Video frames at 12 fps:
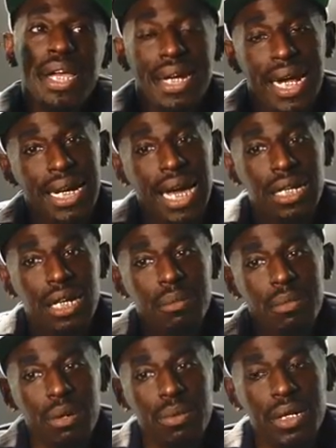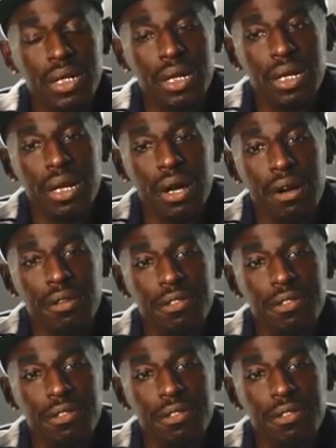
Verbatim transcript: and I got to come up with a uh,